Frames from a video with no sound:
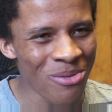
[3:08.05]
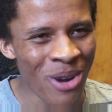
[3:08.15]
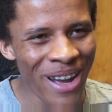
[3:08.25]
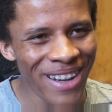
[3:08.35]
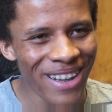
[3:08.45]

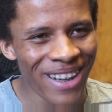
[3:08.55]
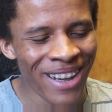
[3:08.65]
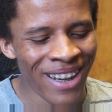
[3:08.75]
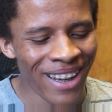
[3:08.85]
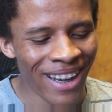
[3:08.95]
What?
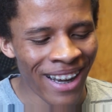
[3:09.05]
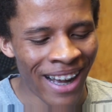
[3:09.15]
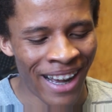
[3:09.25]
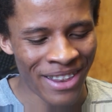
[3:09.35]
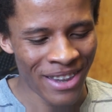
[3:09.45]

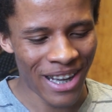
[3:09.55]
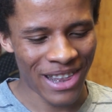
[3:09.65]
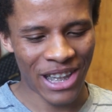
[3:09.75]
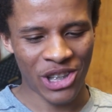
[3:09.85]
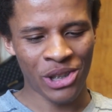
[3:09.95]
I
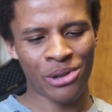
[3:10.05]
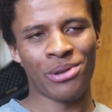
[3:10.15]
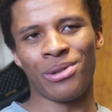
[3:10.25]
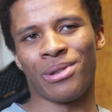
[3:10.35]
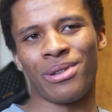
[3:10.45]
thought that
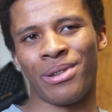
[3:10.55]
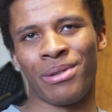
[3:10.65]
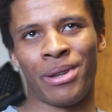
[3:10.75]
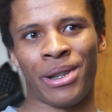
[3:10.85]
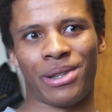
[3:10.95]
you
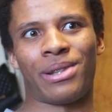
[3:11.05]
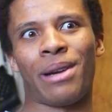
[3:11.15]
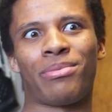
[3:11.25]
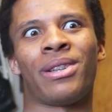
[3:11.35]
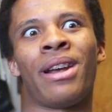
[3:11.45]

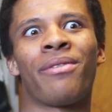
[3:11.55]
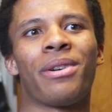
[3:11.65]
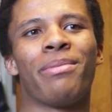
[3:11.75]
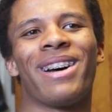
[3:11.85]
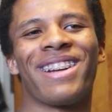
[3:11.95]
accepted
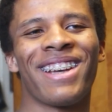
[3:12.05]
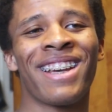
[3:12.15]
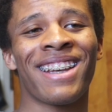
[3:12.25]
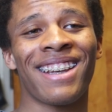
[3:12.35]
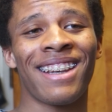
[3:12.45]

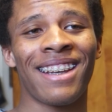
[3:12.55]
everybody.